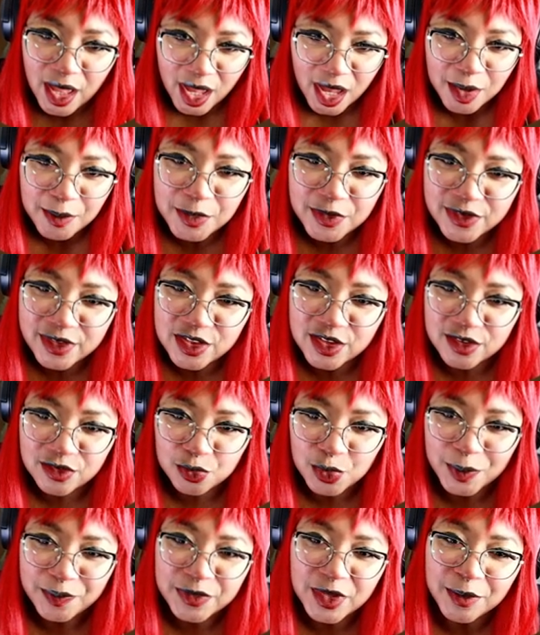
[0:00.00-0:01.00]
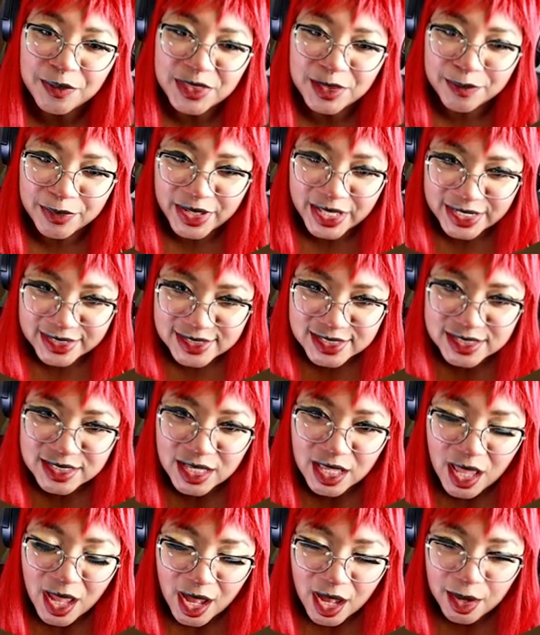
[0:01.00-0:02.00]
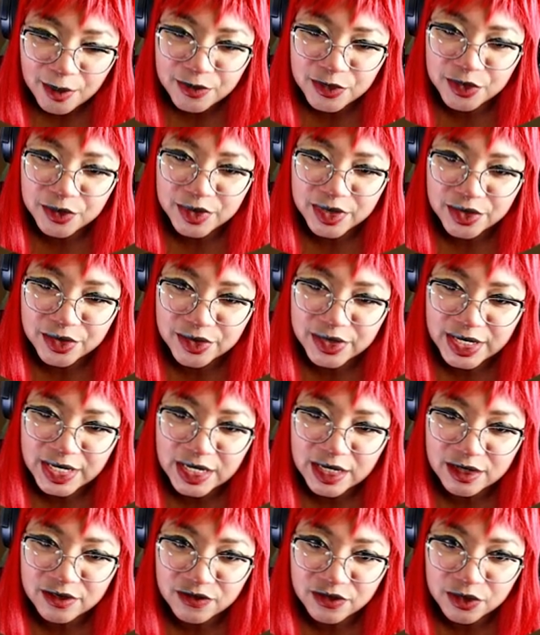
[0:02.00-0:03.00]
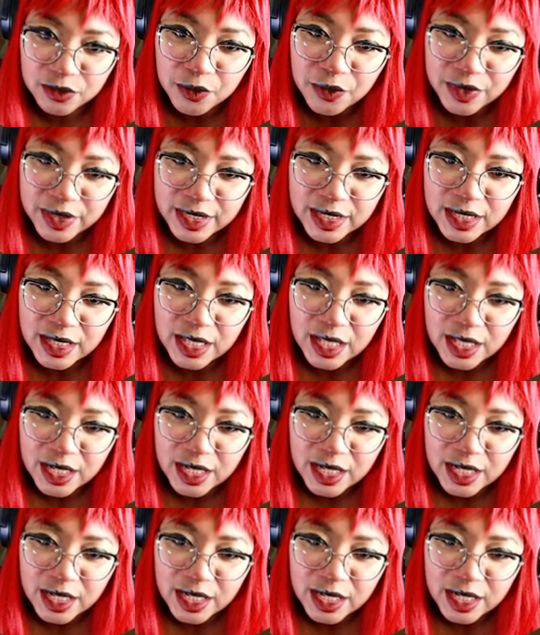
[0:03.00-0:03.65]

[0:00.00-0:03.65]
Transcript: I must have just swept up the place. I'm doing good here in Florida.